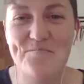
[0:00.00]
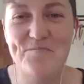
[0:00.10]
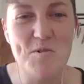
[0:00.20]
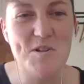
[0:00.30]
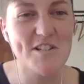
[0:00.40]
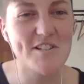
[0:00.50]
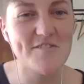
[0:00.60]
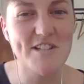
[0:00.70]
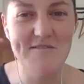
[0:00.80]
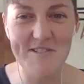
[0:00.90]
We couldn't have
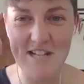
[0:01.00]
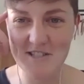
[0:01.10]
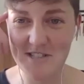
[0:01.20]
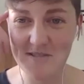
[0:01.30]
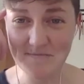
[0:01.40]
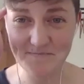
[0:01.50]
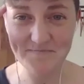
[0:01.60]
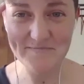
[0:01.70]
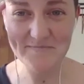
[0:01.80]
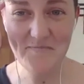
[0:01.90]
done it without you.
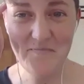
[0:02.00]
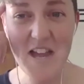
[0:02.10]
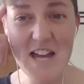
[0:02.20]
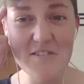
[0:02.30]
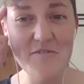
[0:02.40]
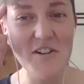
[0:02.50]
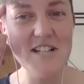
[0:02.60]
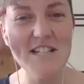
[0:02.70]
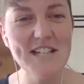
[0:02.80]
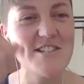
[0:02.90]
And
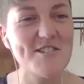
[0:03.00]
finally,